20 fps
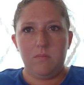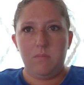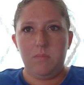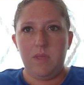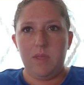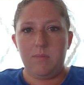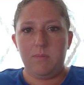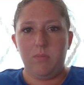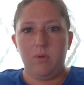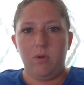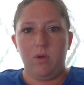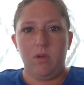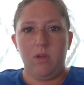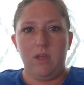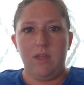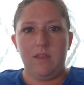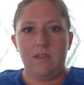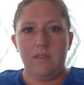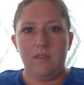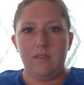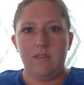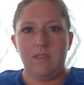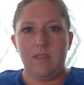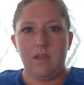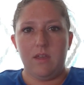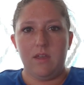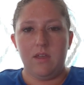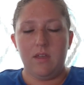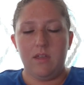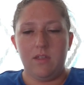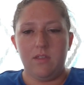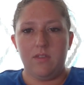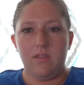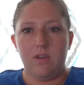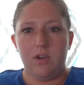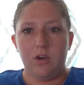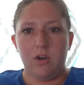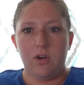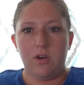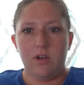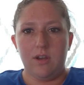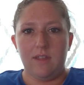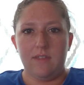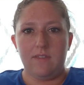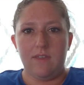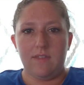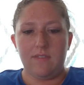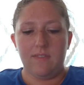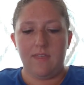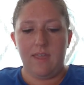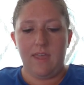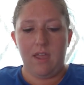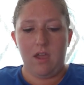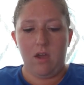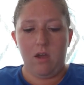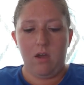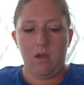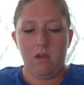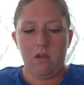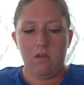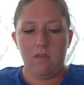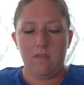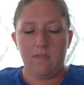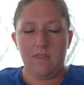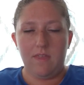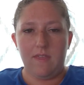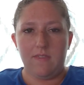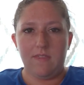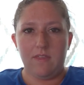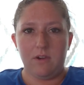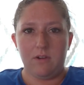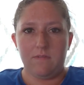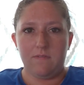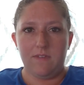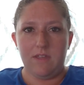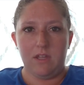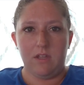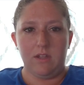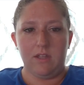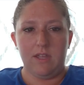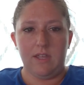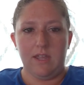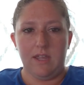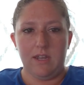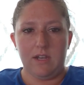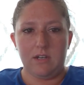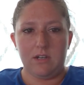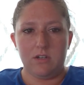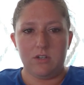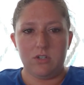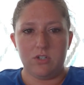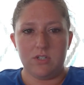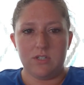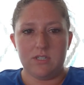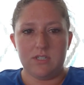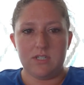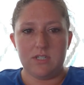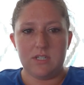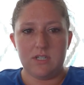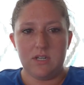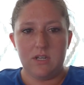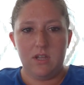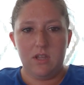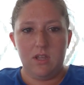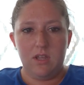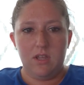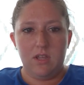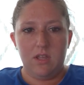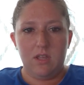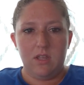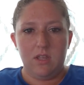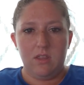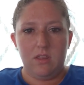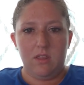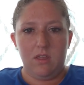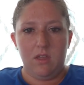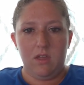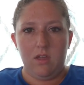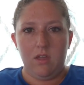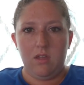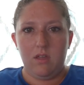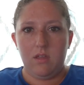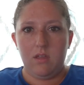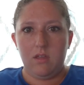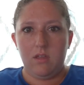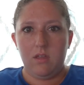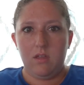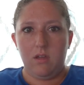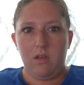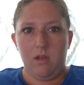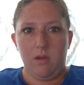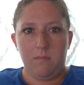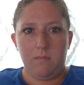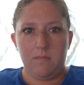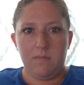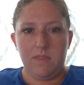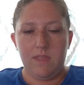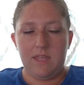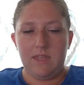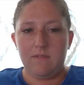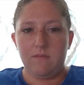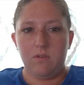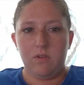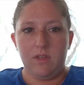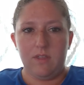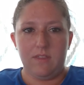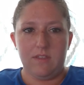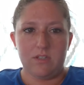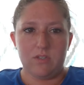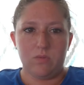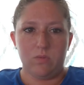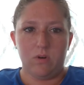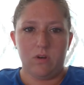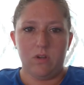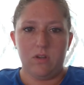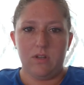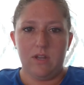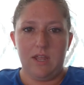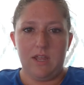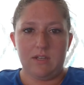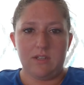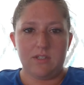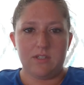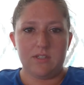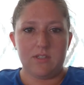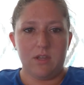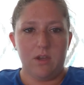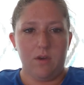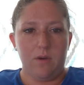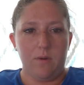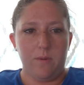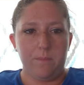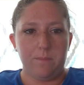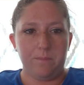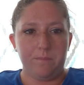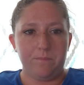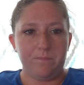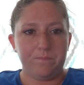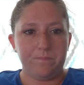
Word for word: people and the the hurting that they that they're feeling and just the um the evil in this world and so